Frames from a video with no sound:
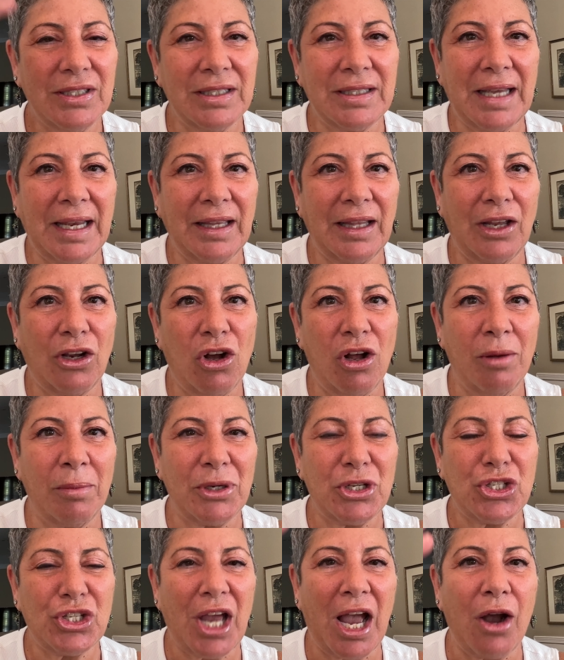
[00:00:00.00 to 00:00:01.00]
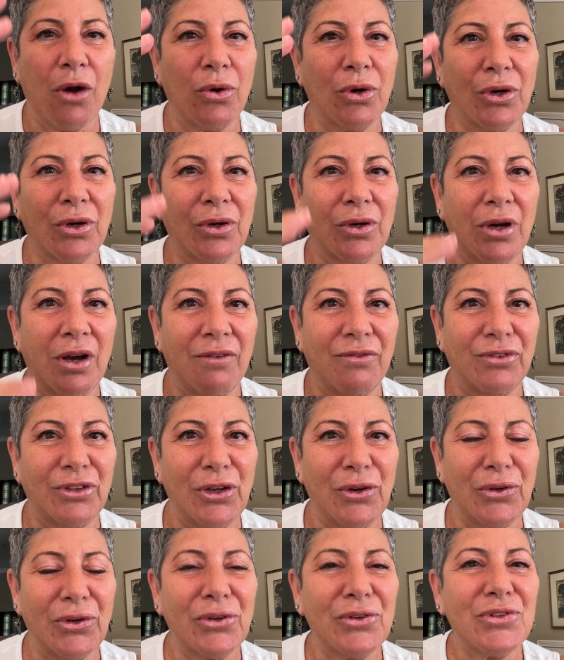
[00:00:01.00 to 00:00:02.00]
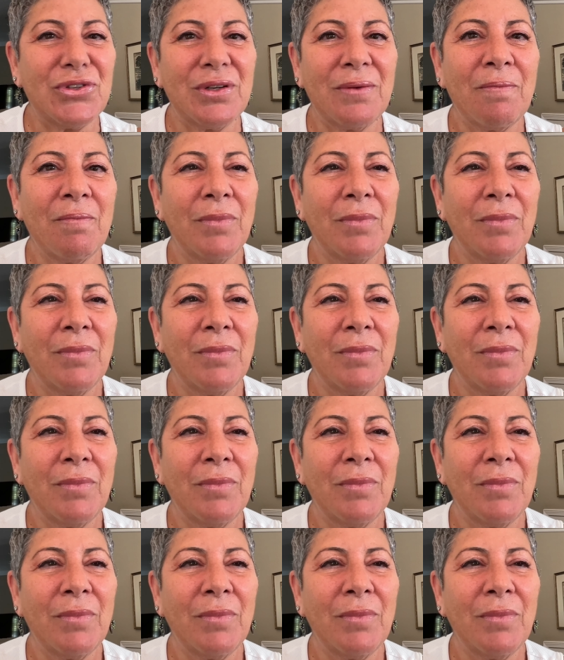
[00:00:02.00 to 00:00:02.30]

It's like they call them a shower of floaters.